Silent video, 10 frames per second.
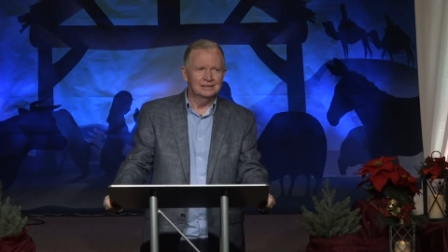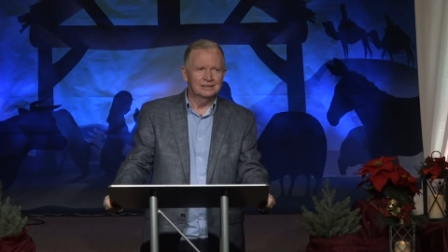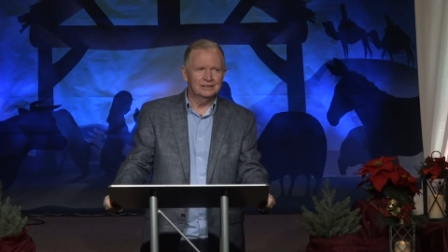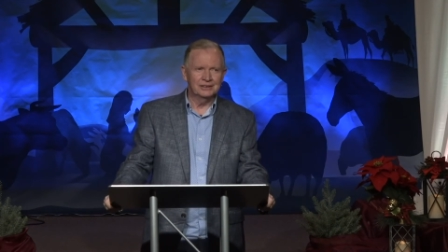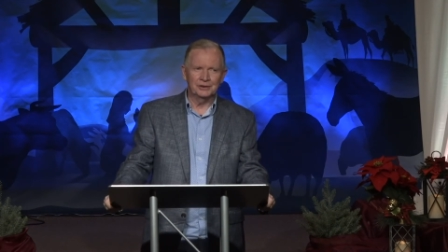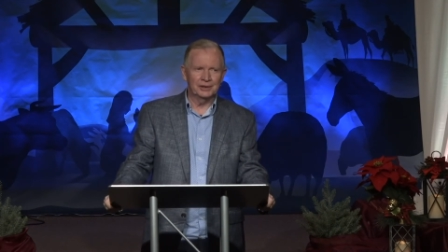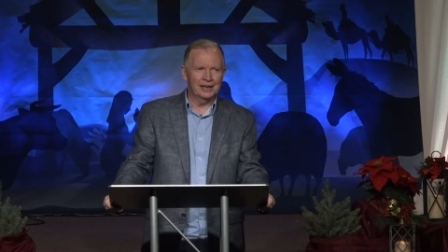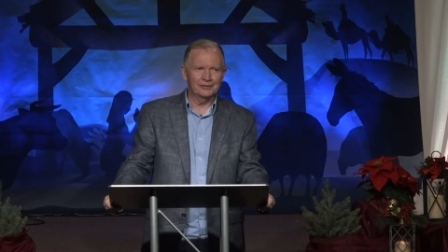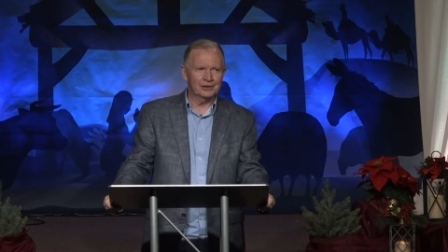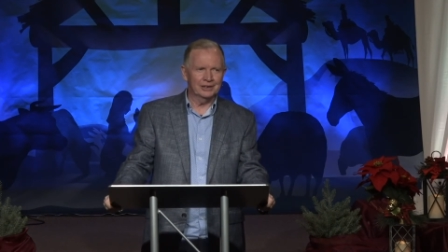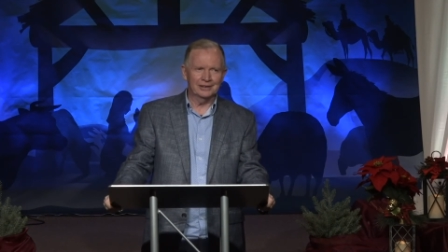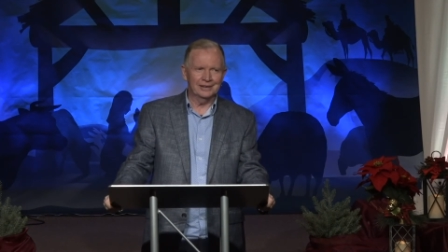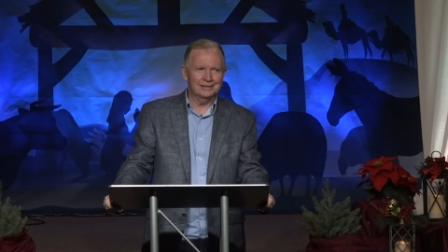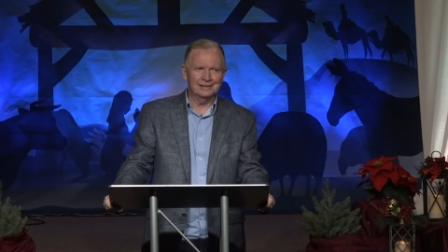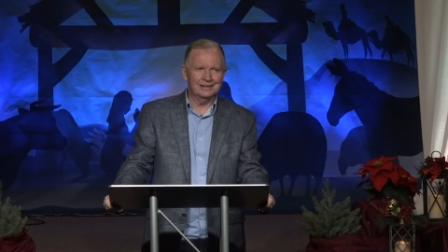You know, in Africa,
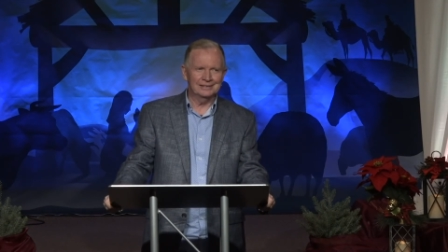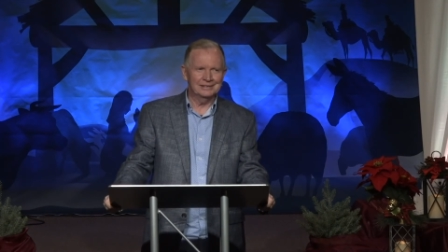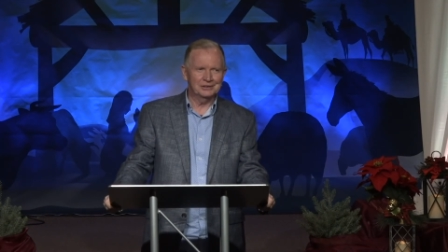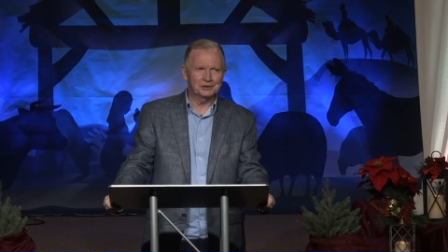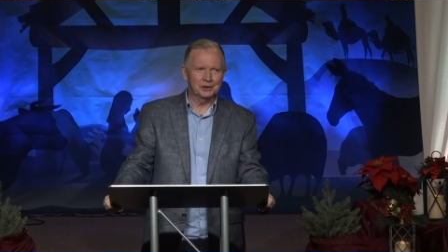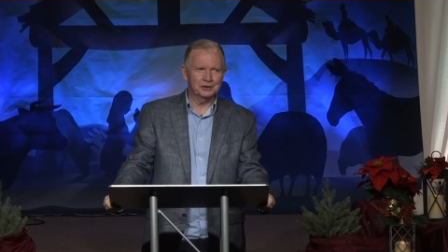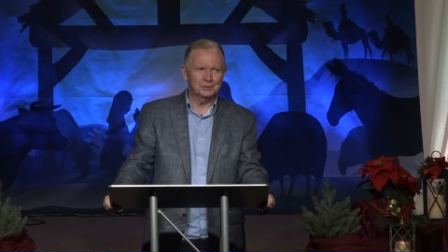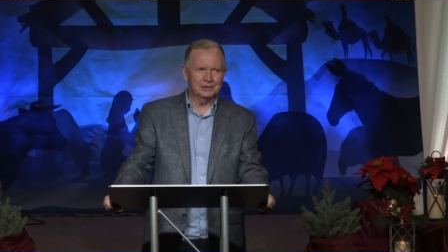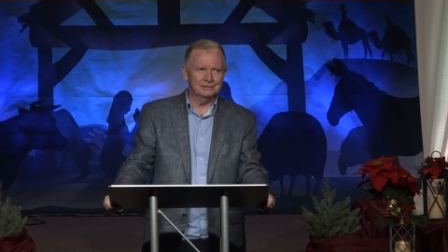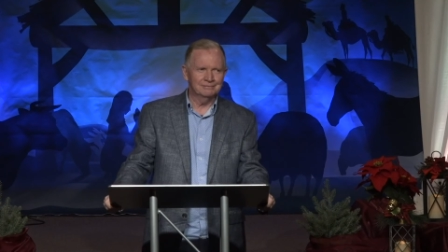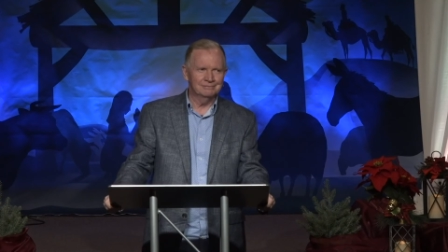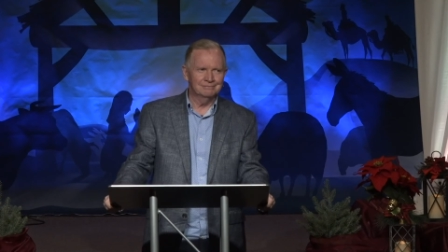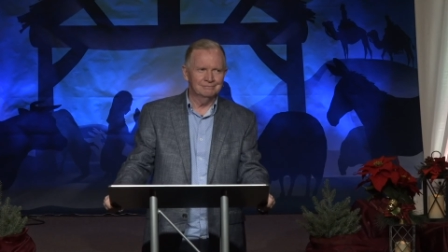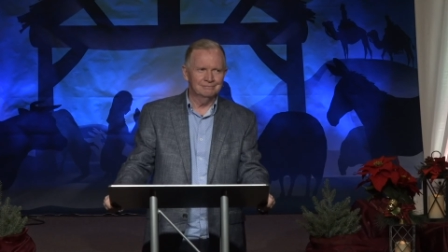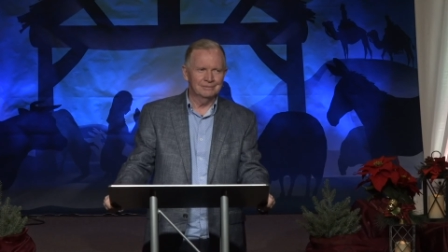they, trust me,
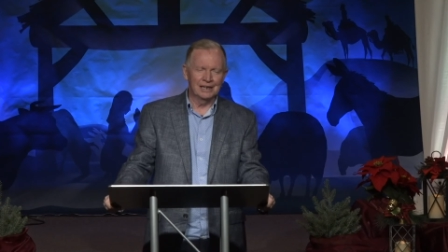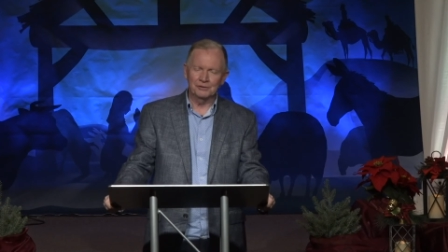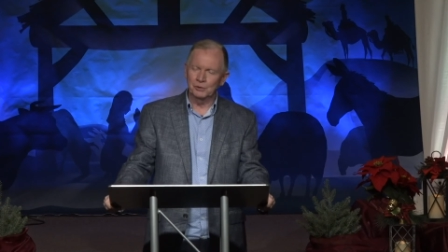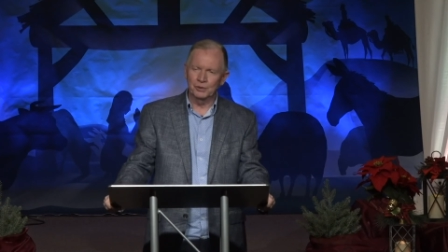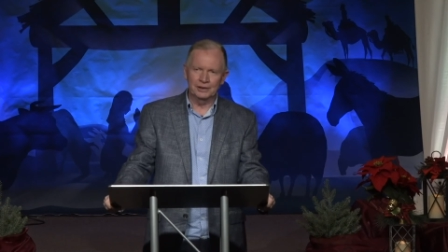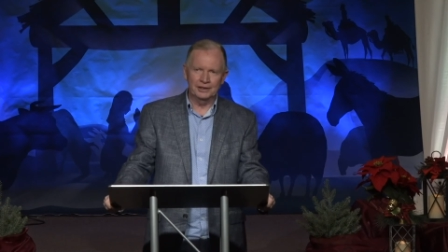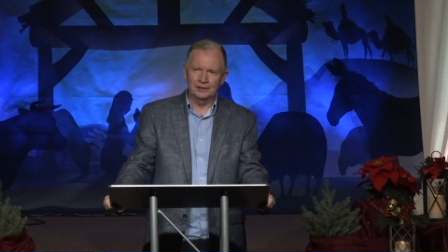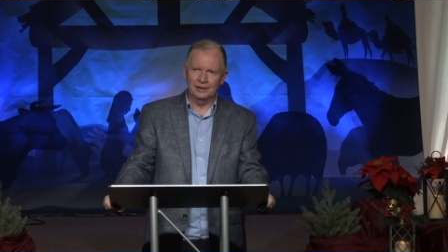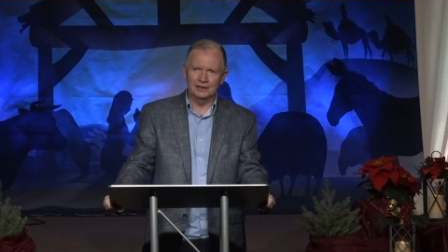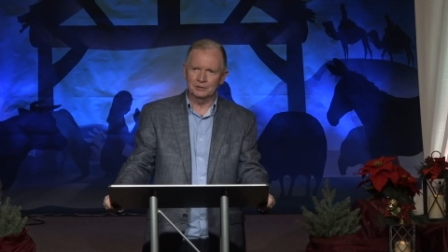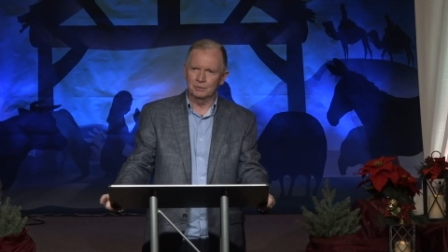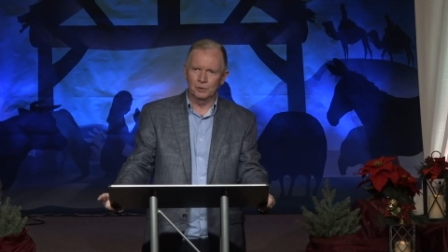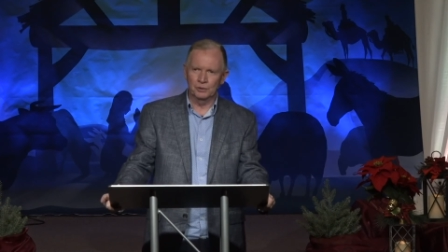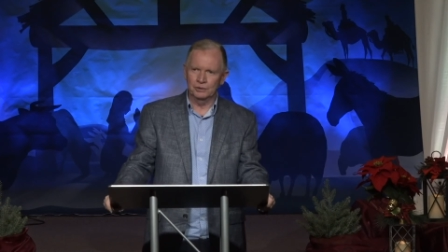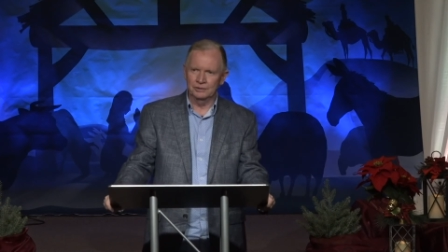everyone here has
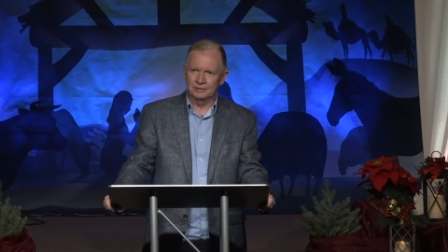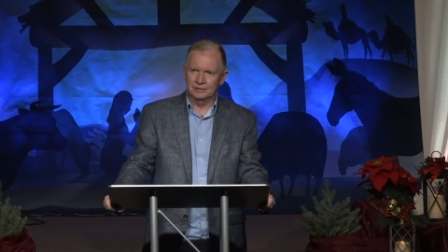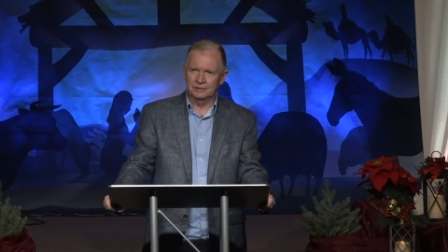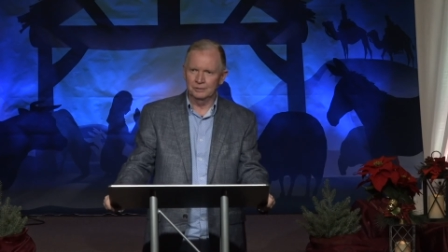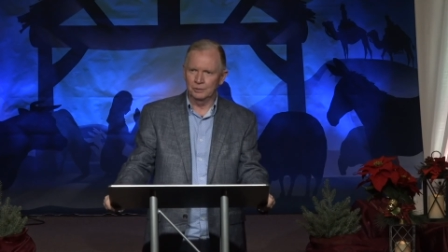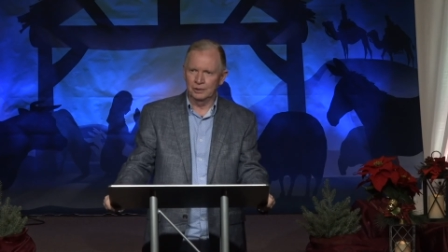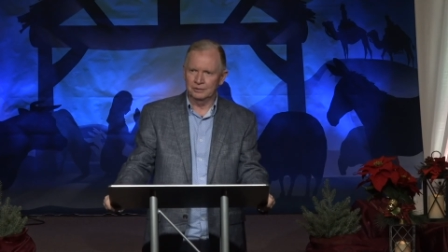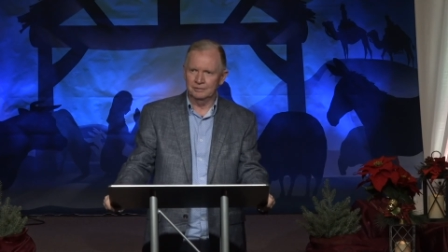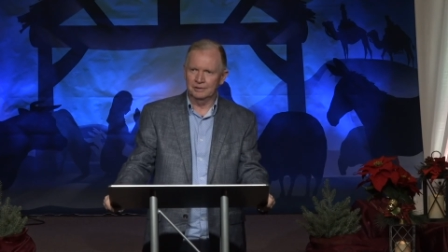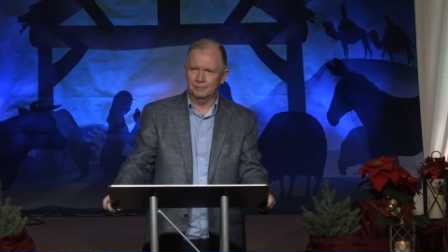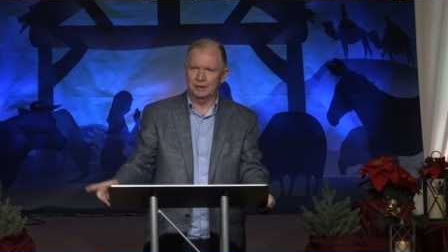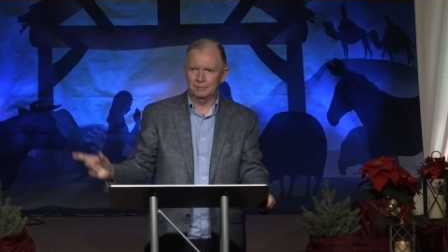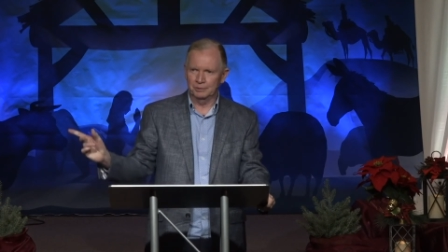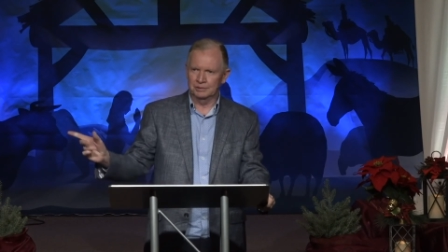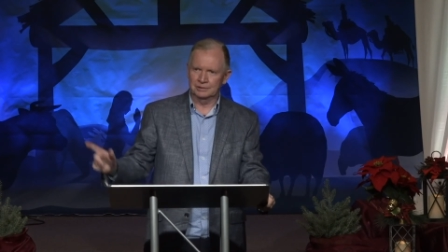more than what the
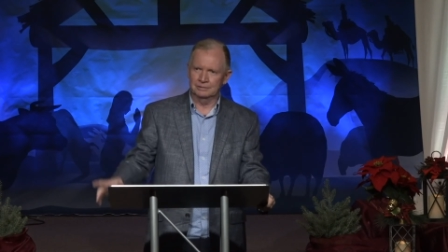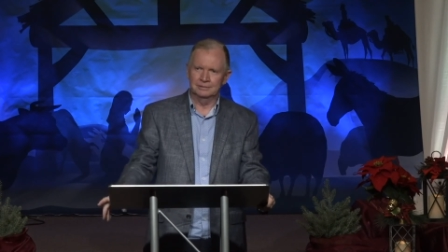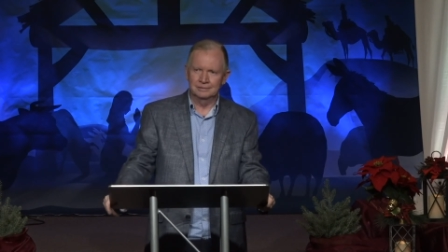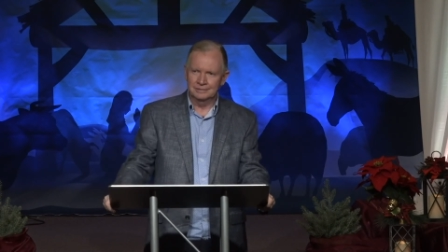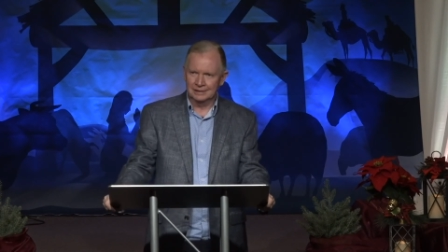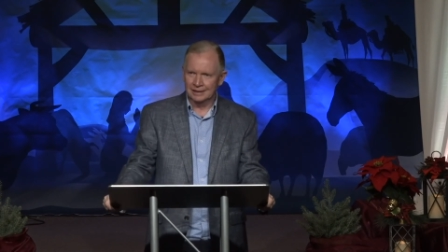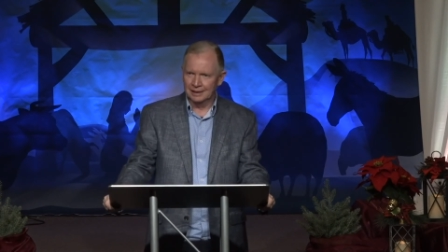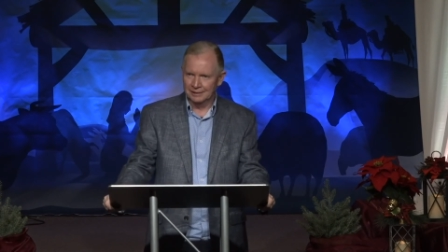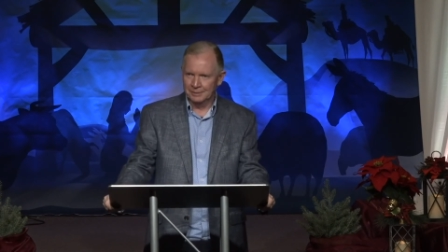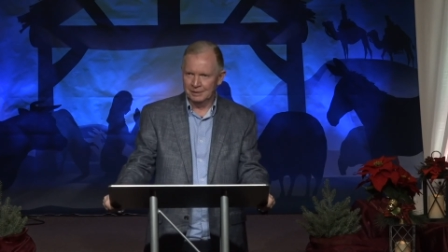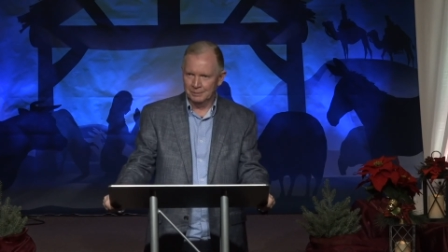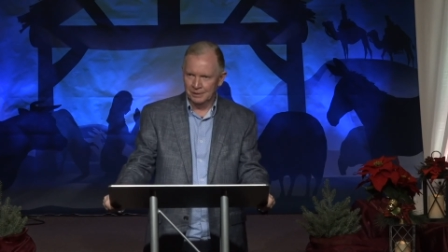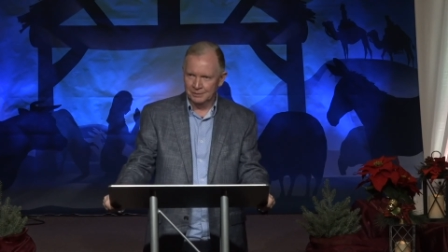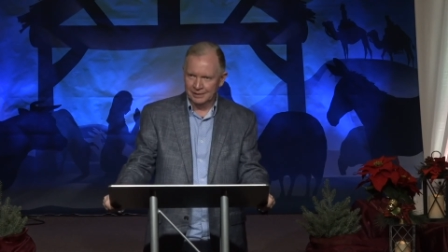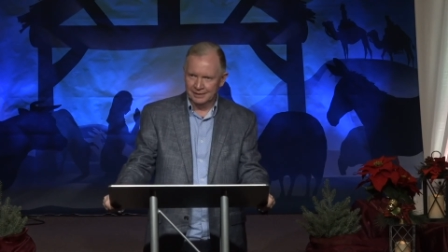people in, in Kalimi
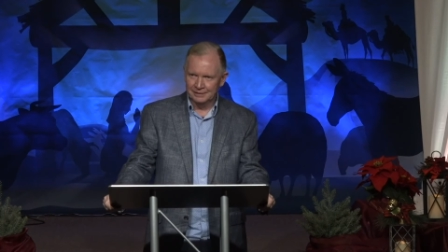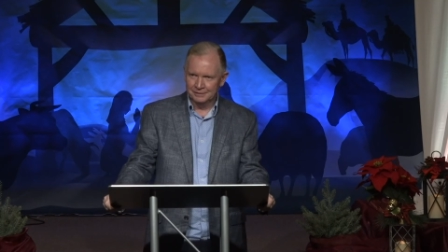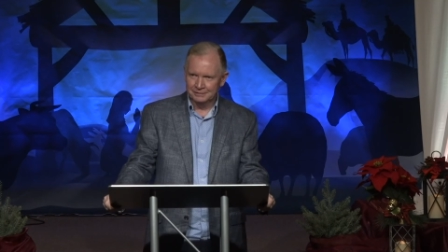probably have.